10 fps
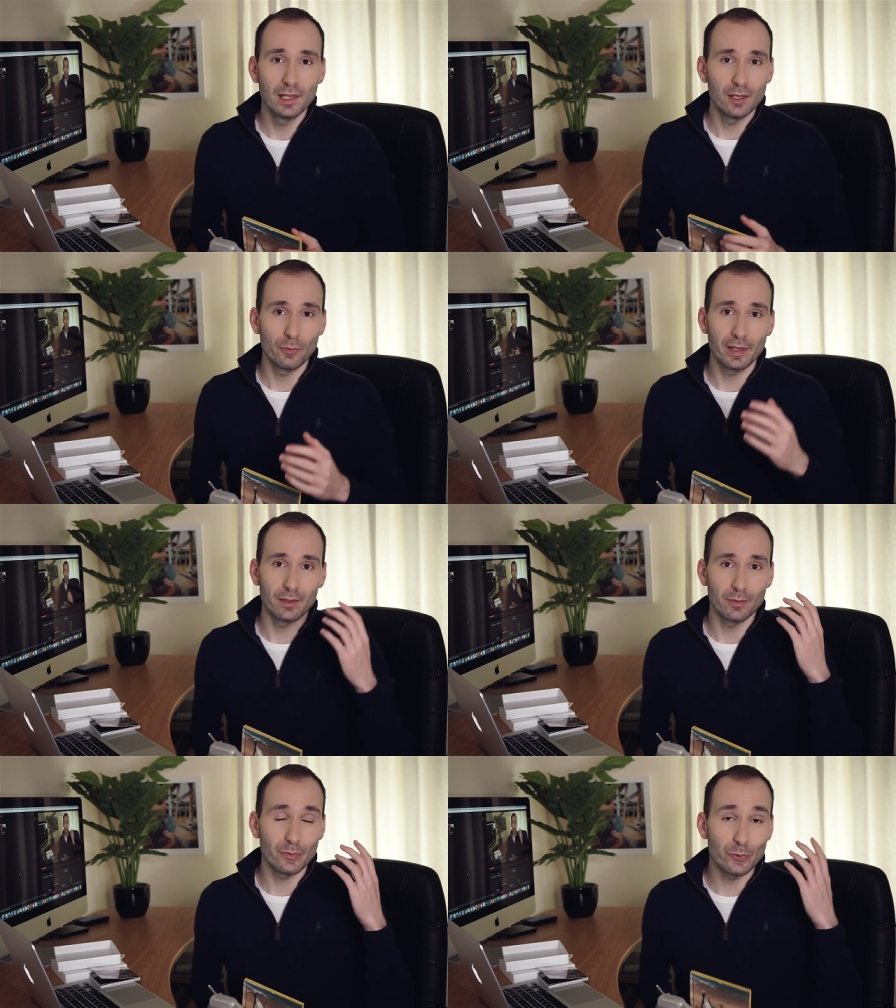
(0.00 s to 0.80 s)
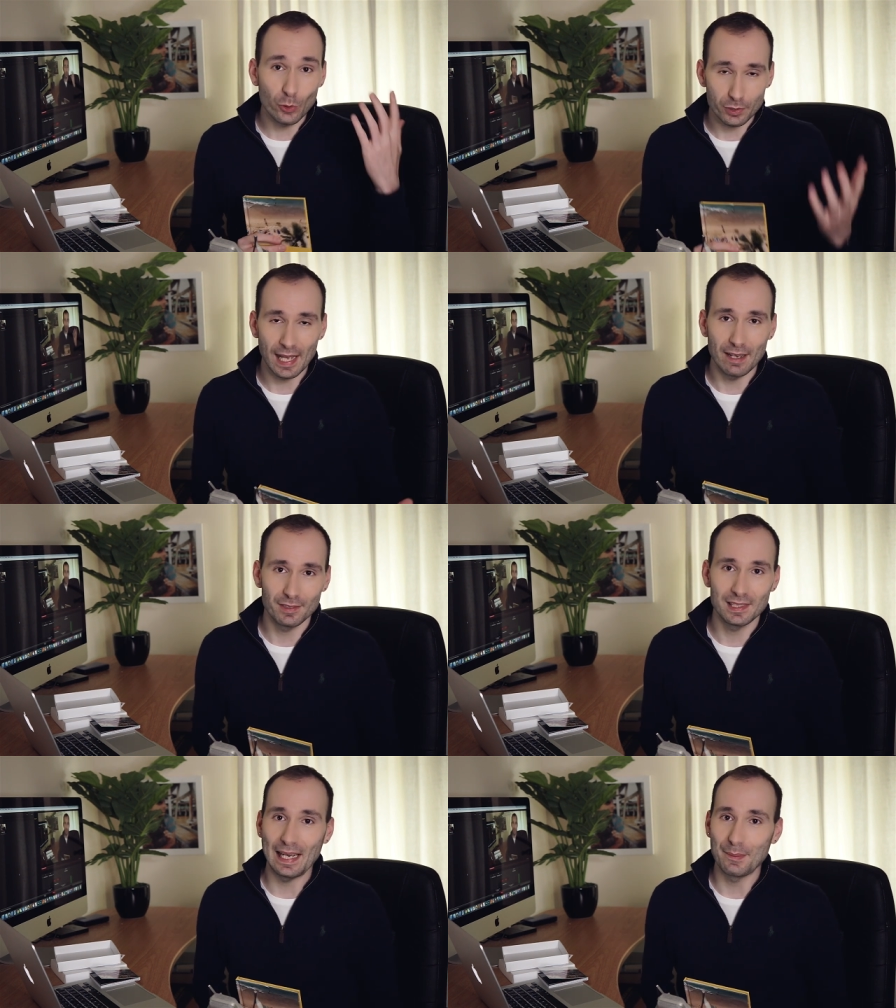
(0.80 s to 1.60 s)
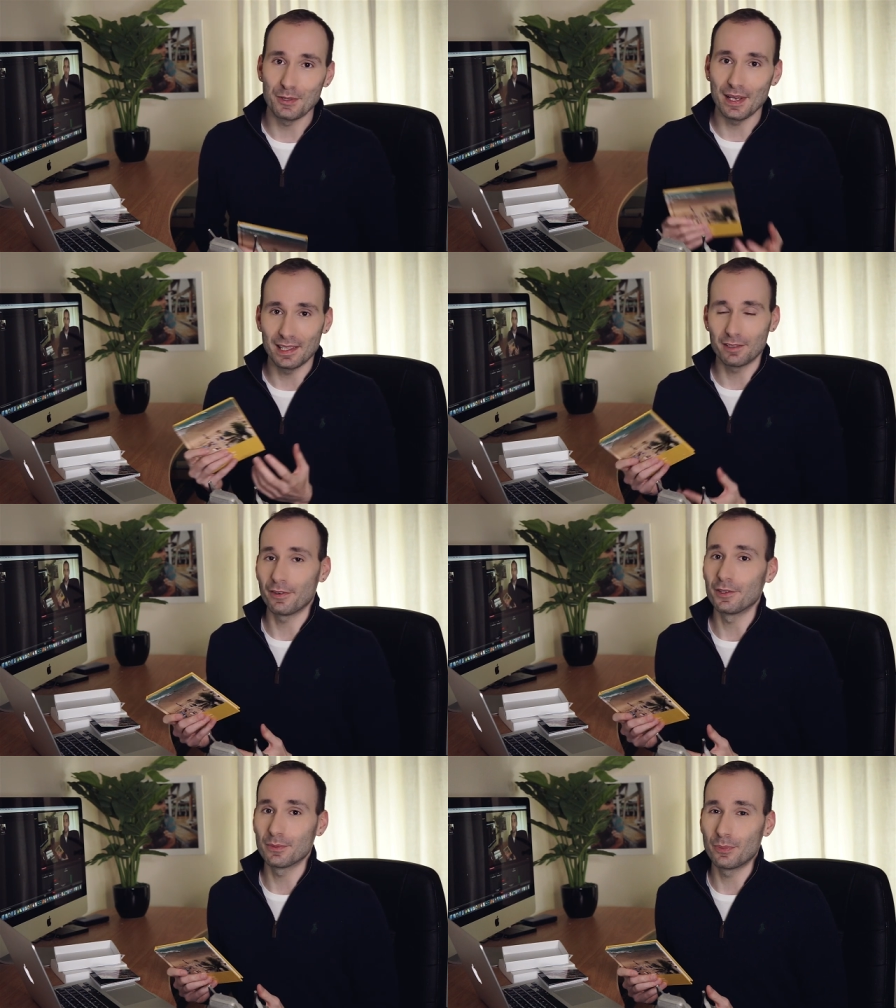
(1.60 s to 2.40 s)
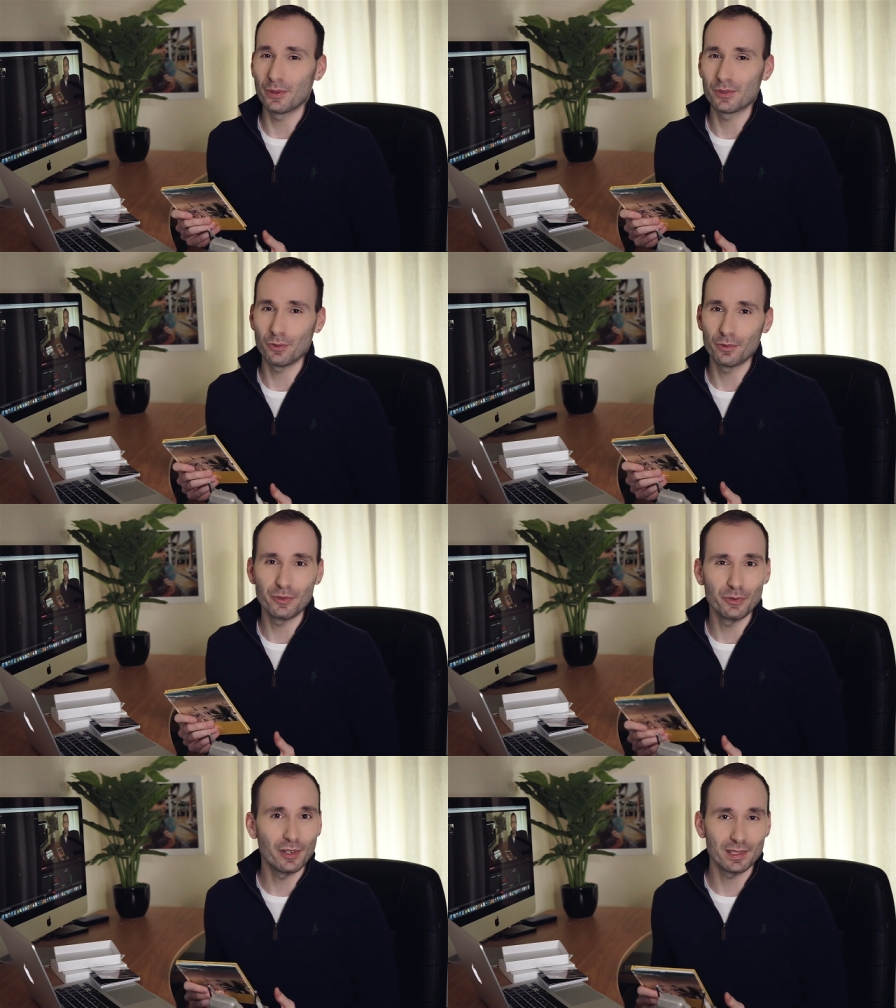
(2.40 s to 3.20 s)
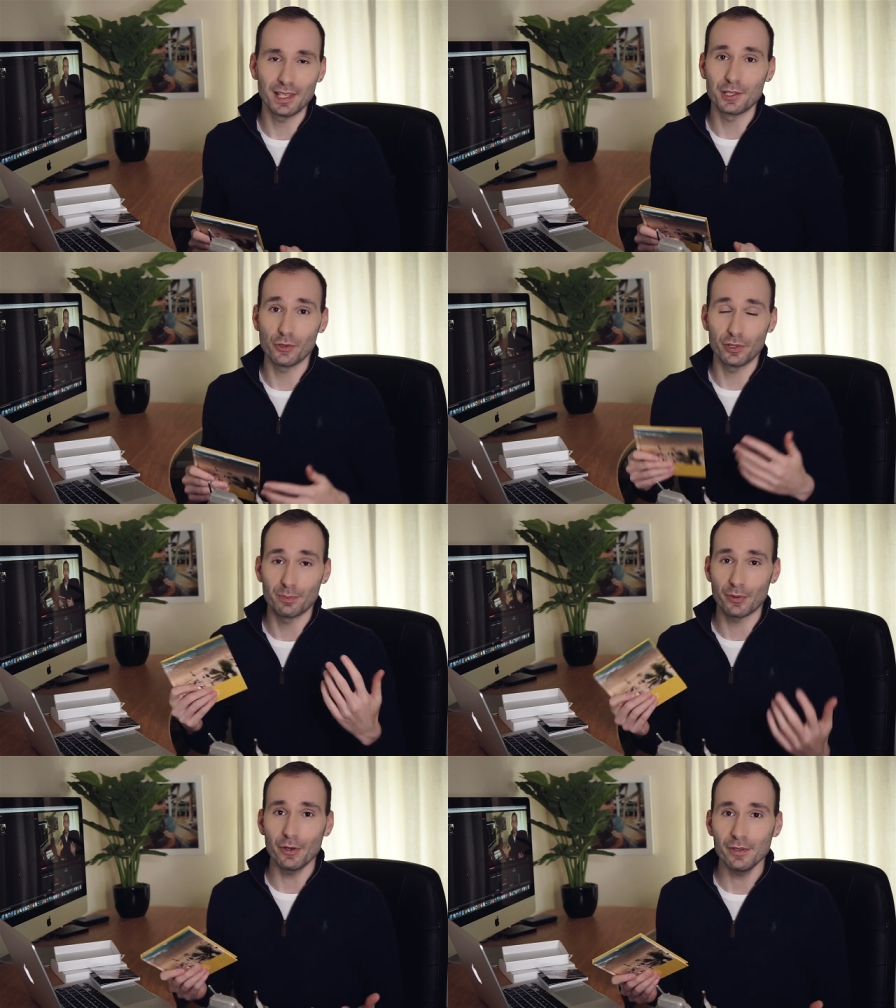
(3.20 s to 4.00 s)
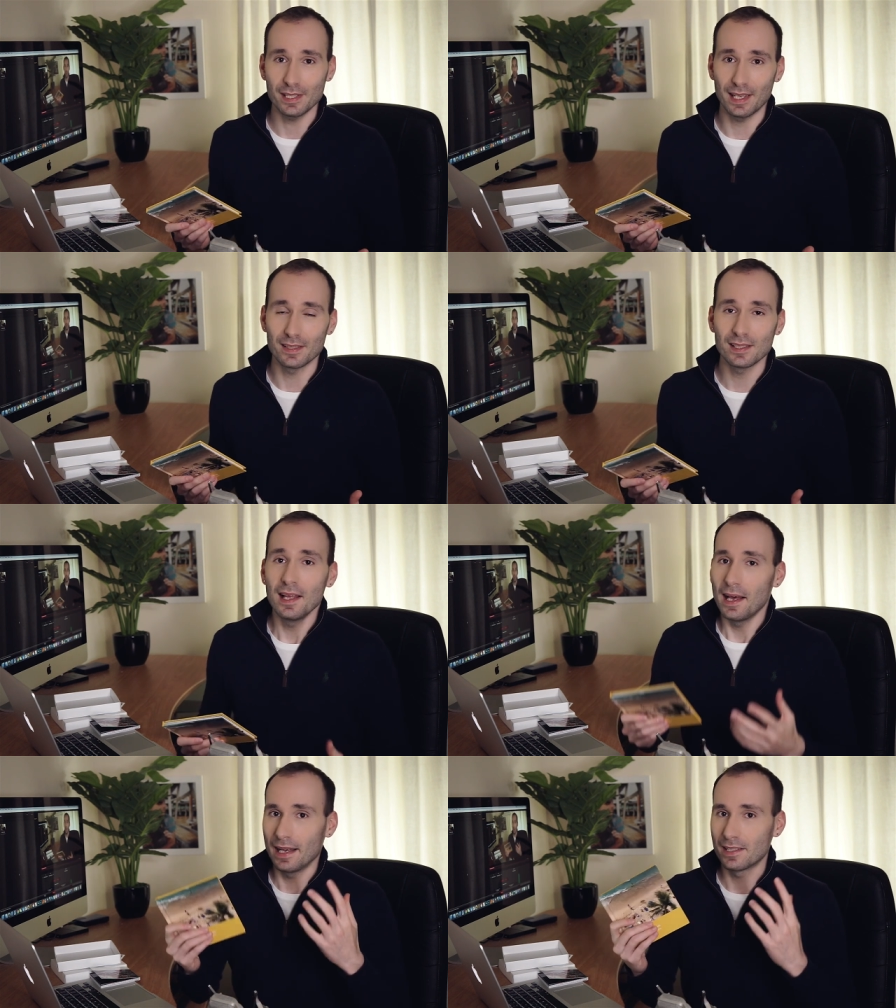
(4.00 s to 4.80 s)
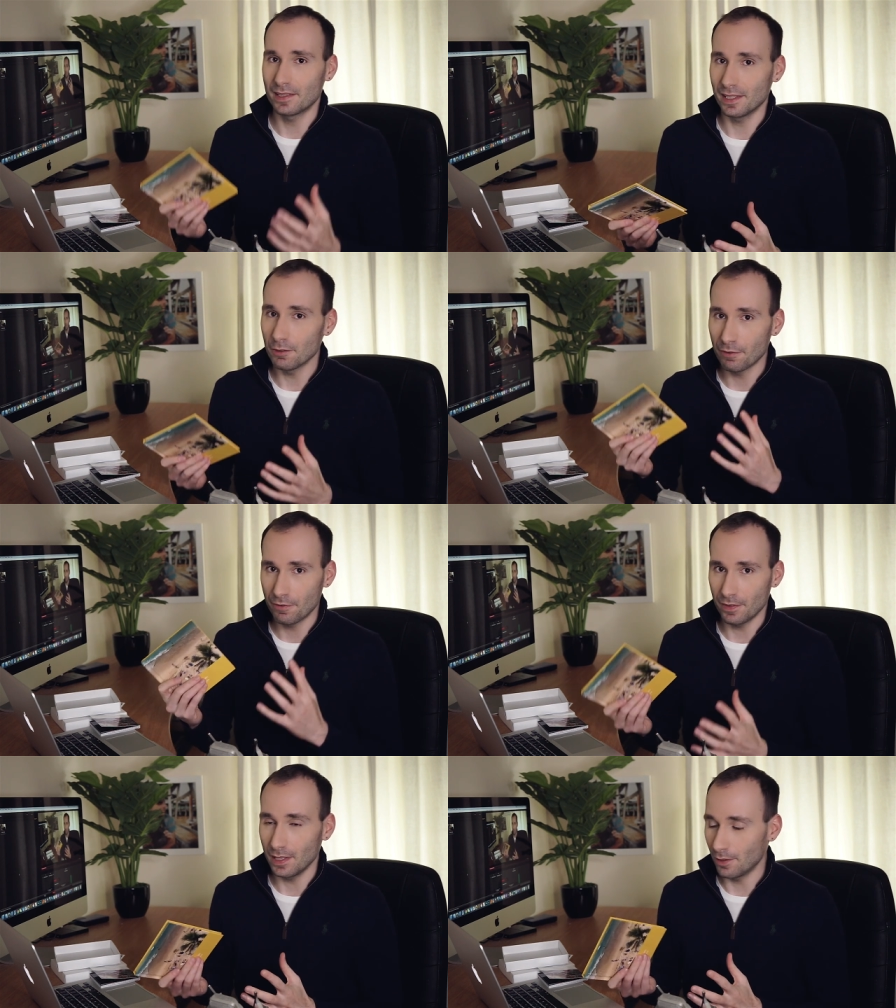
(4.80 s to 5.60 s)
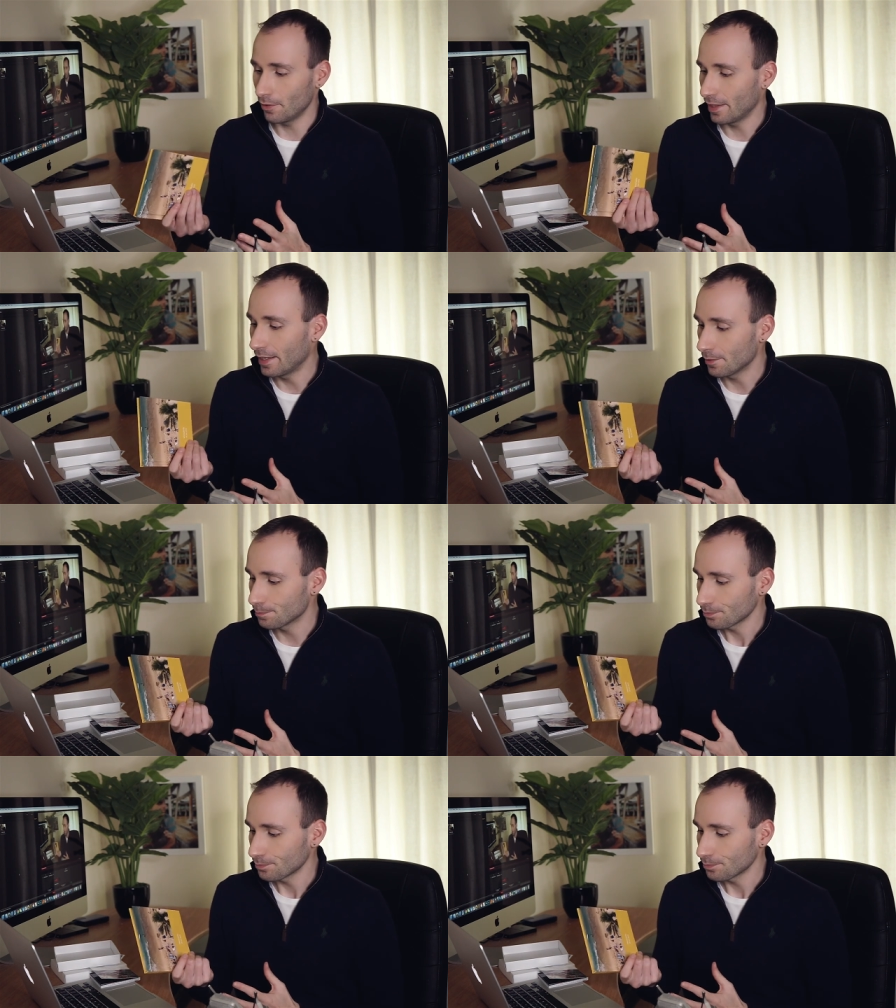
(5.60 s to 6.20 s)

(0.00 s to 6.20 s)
will not have the time to edit photo books or do not enjoy the process, I still feel that